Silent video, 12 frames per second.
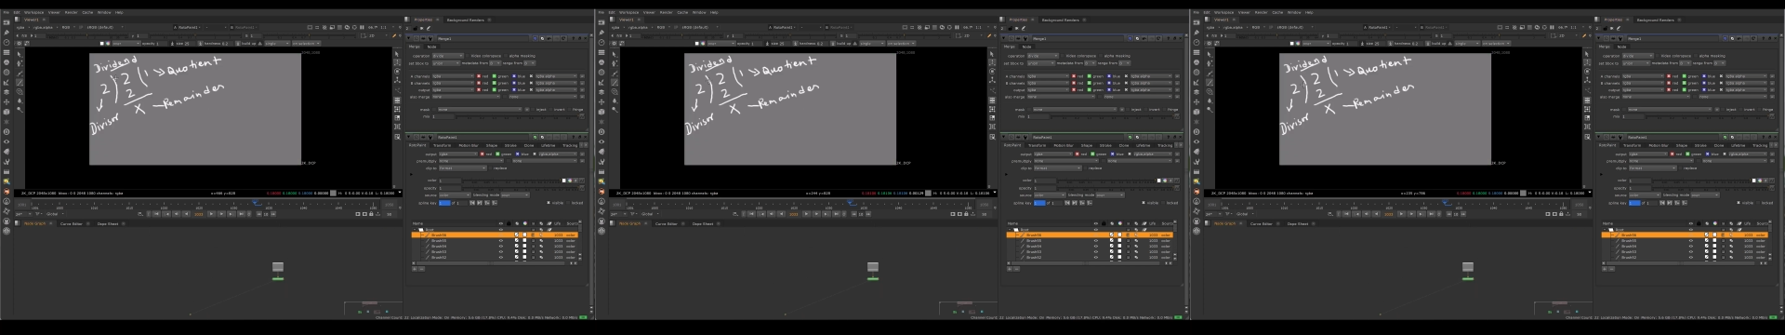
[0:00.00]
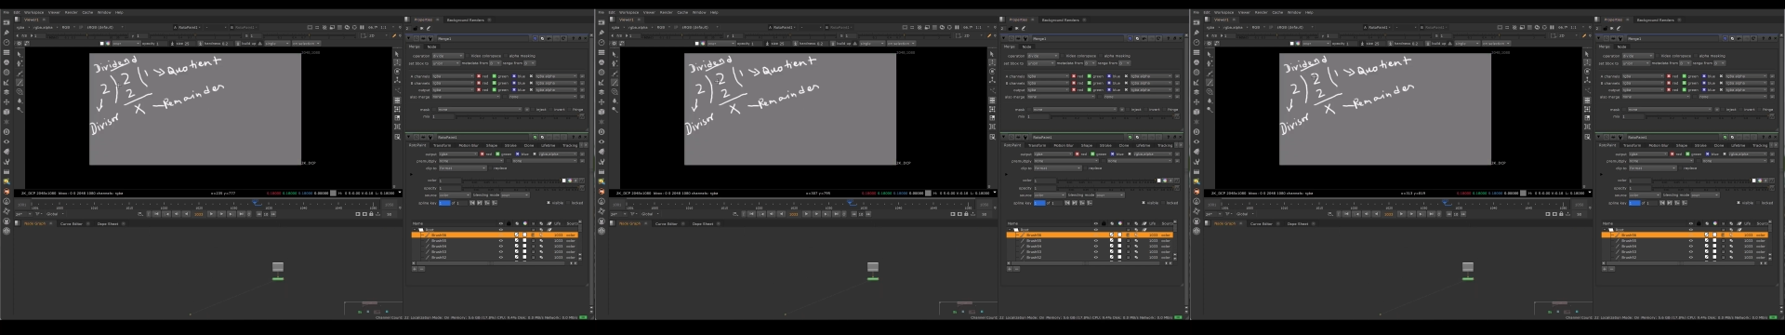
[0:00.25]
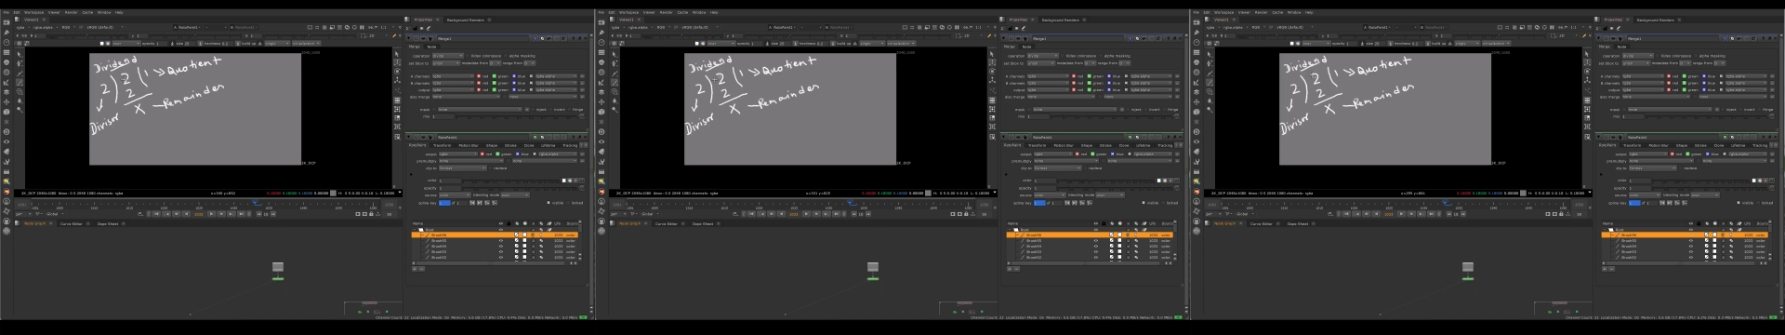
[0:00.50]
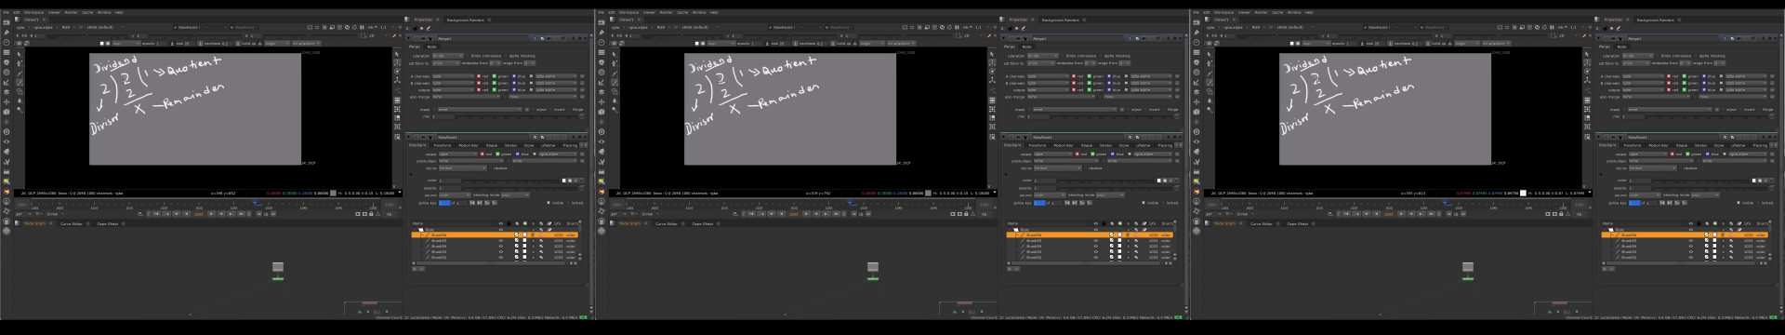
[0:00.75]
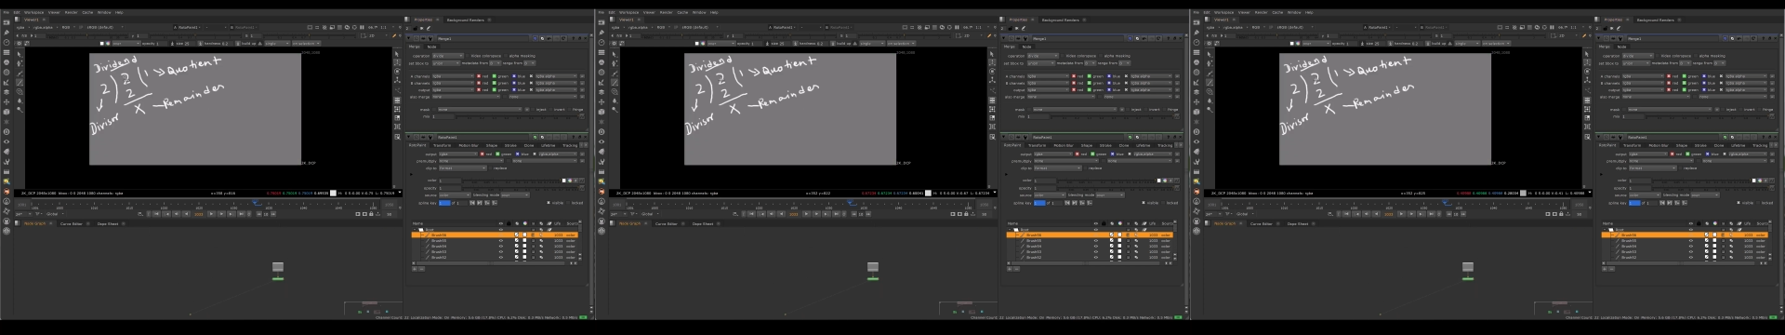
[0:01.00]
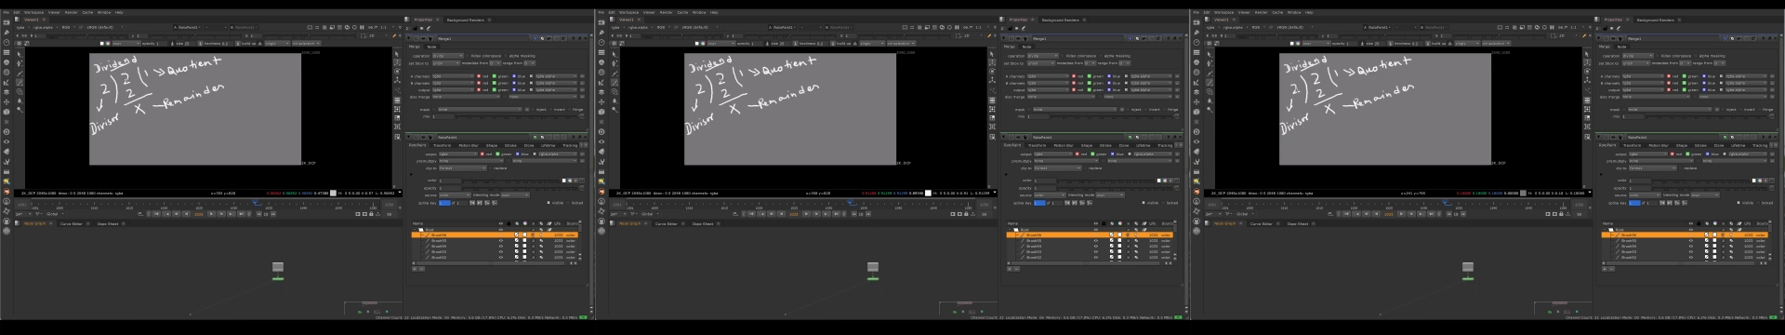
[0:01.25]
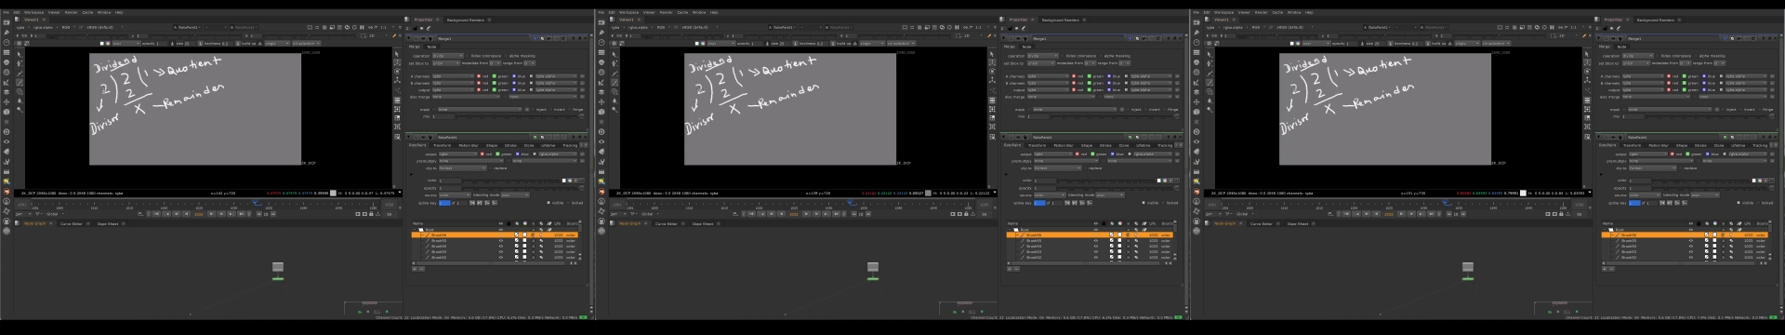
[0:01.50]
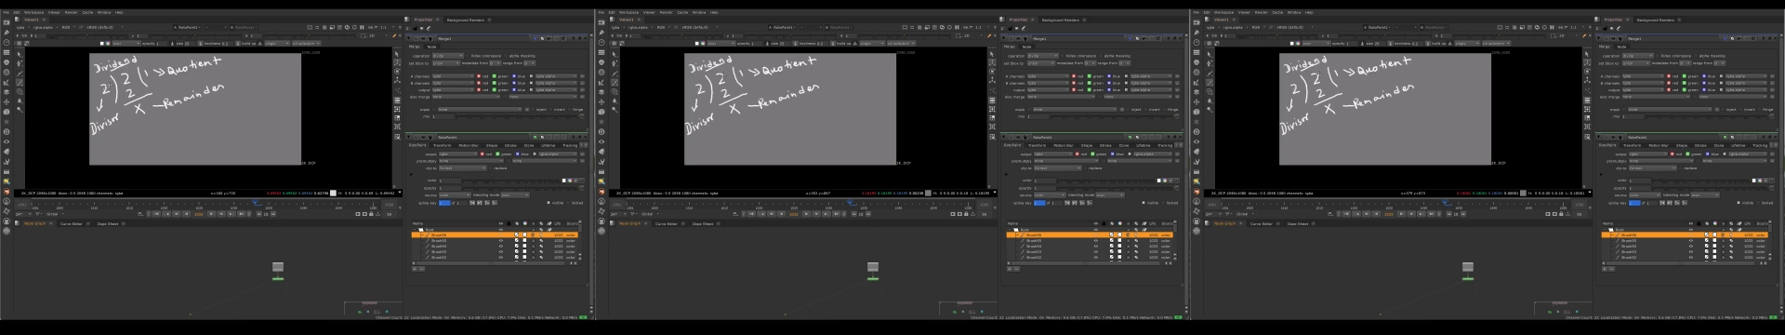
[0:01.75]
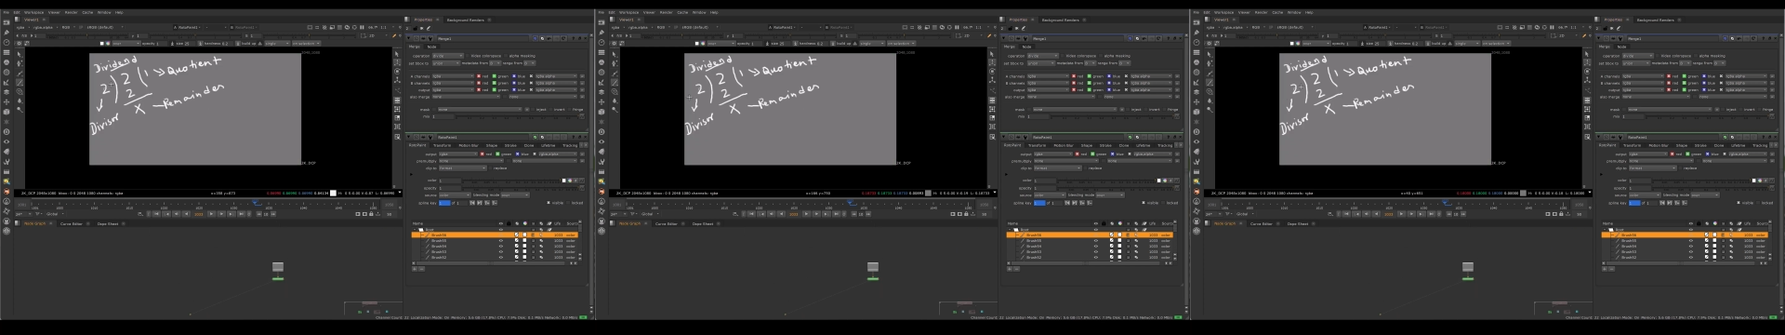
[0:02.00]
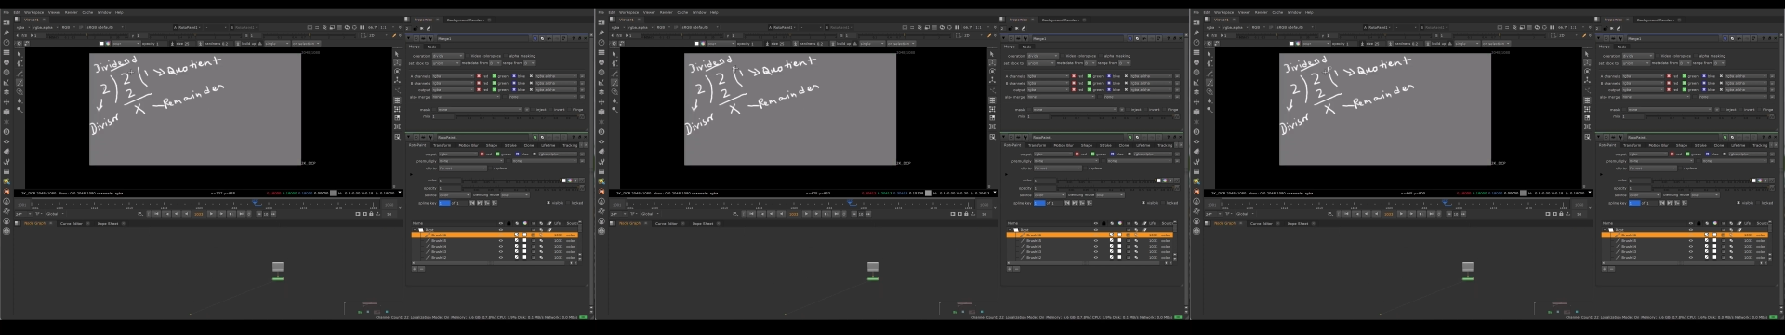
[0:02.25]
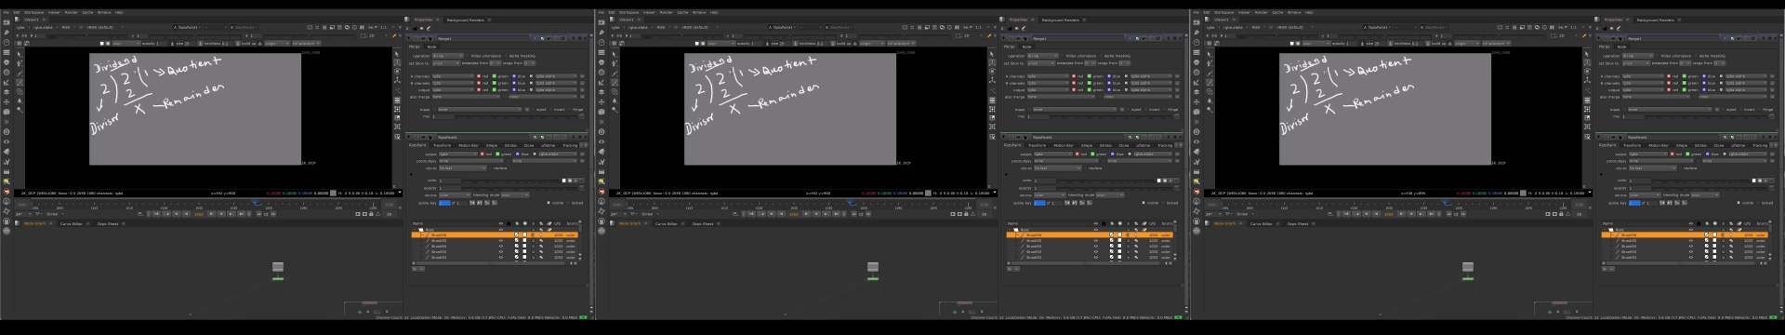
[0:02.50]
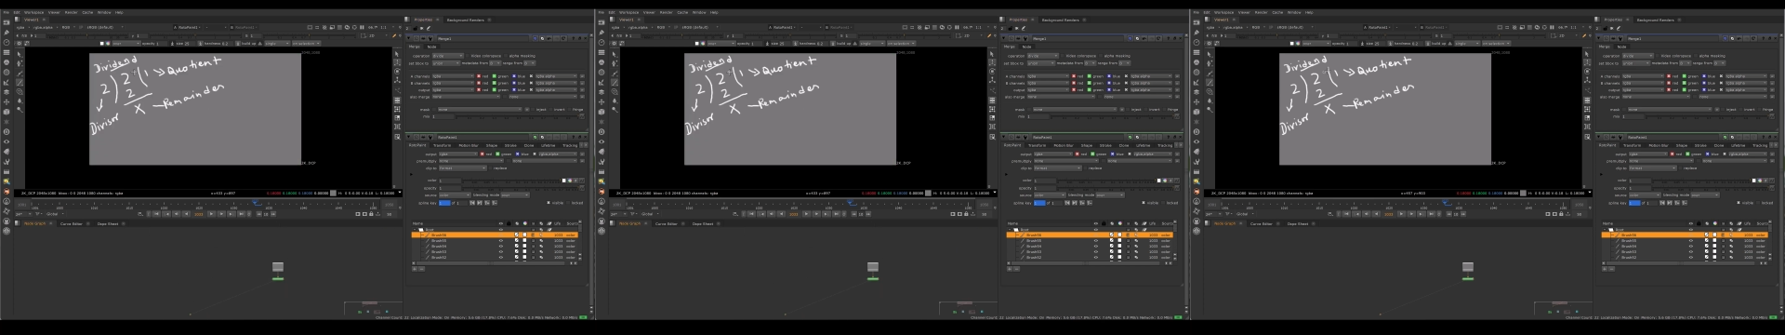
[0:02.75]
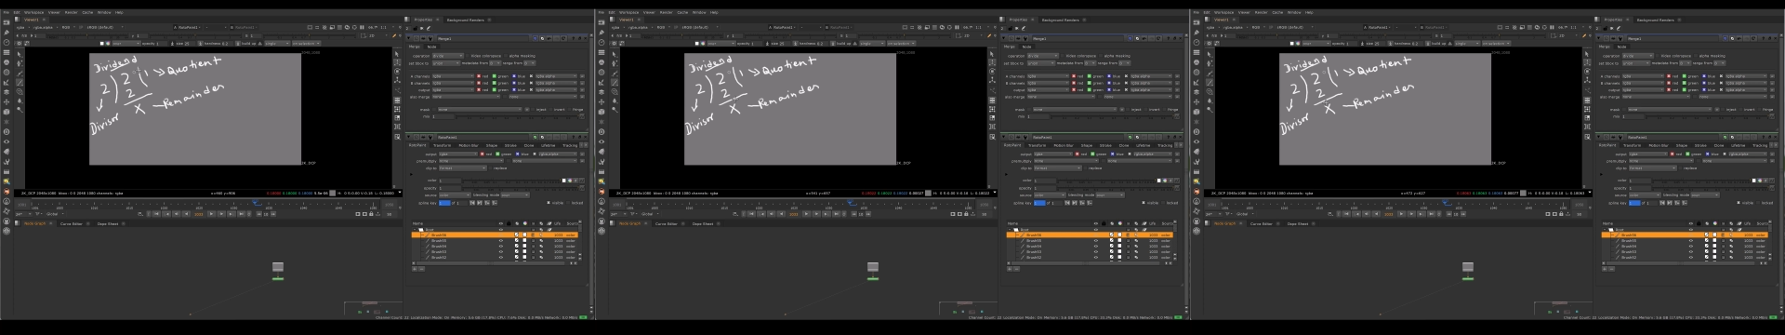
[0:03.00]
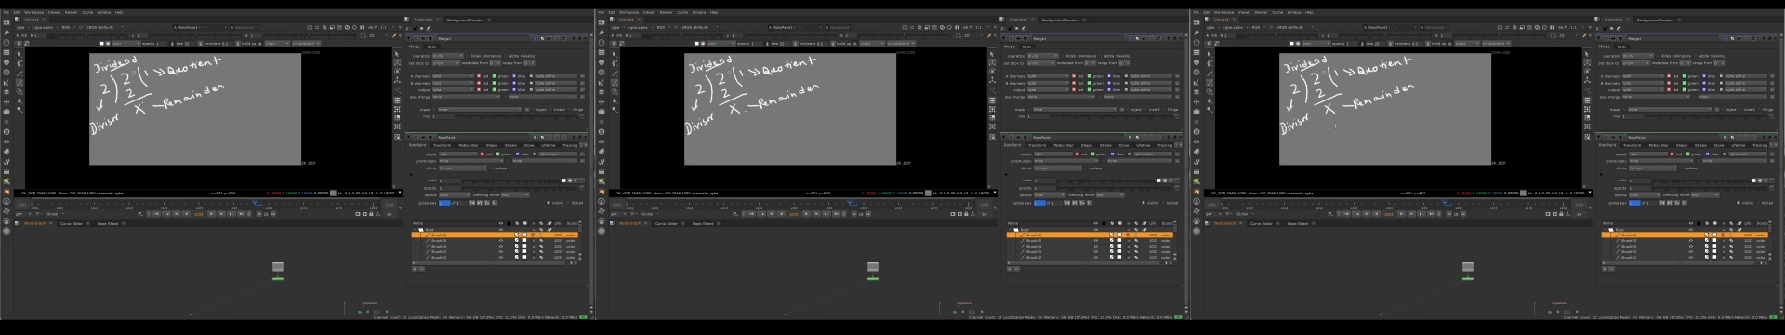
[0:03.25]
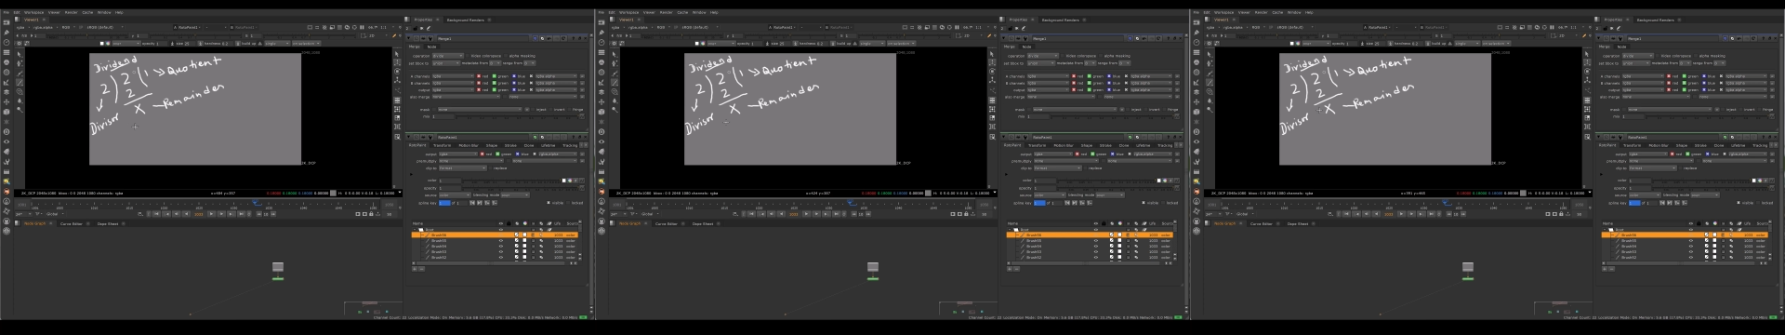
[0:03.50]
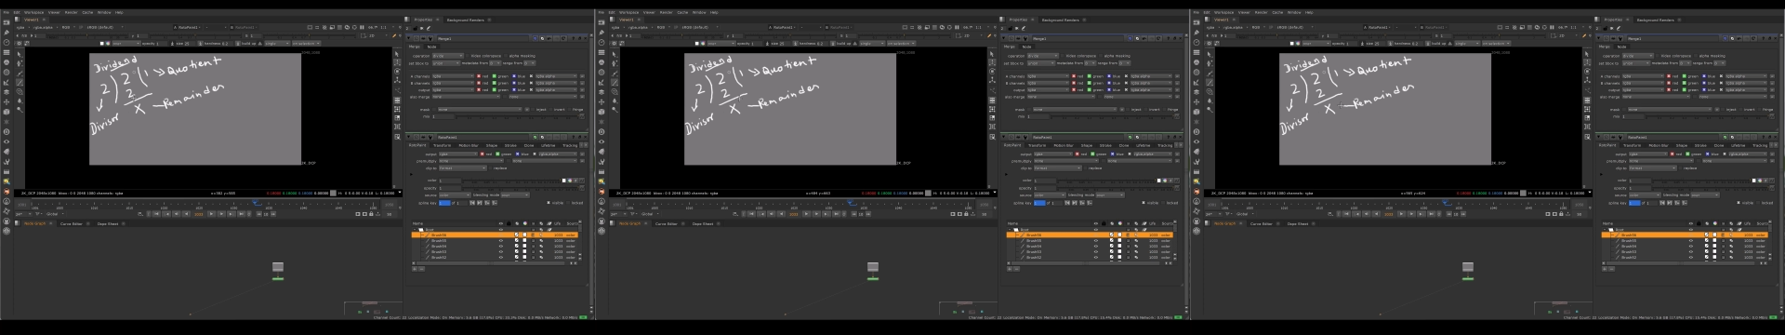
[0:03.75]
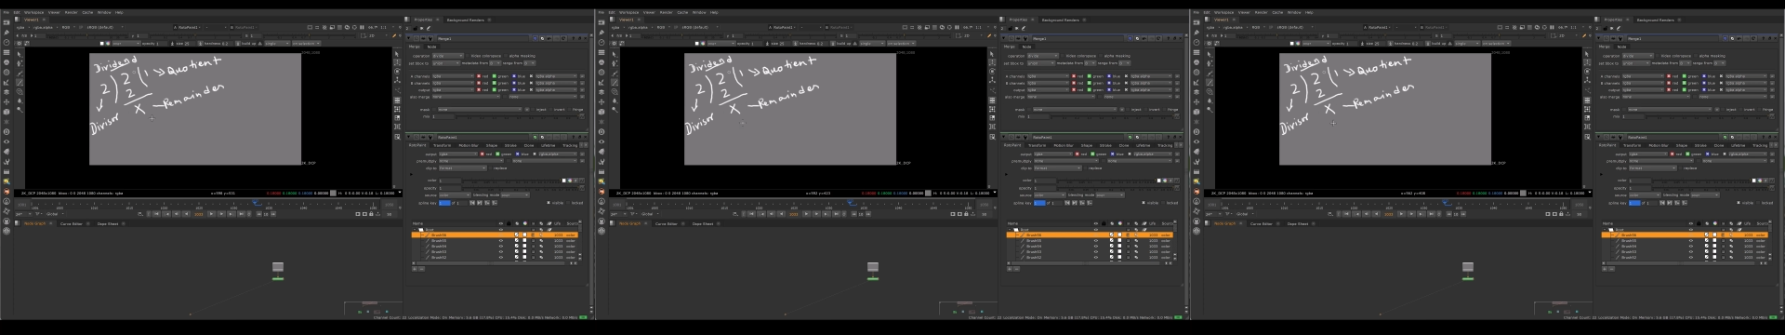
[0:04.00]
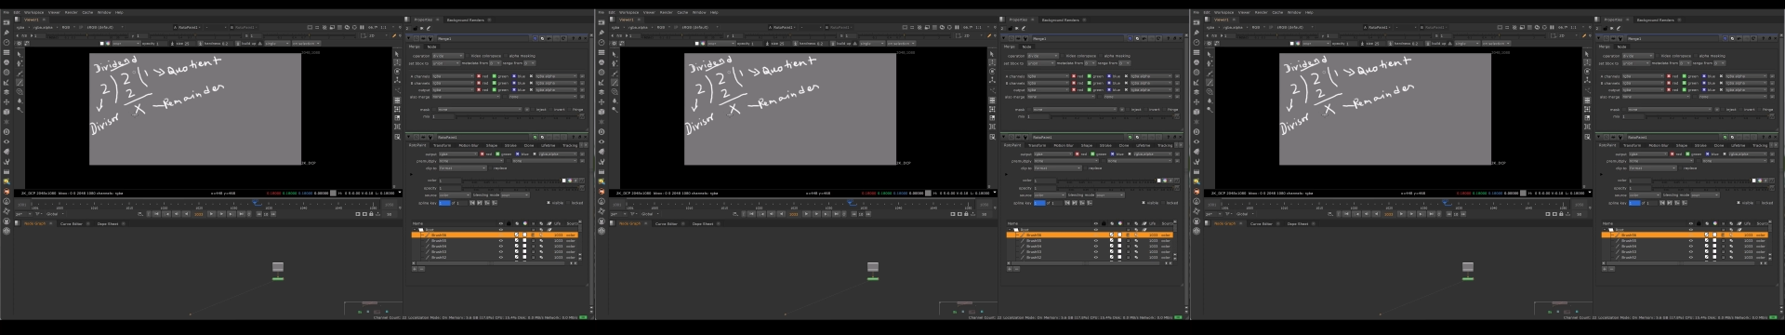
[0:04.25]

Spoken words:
[unreadable: no face in view]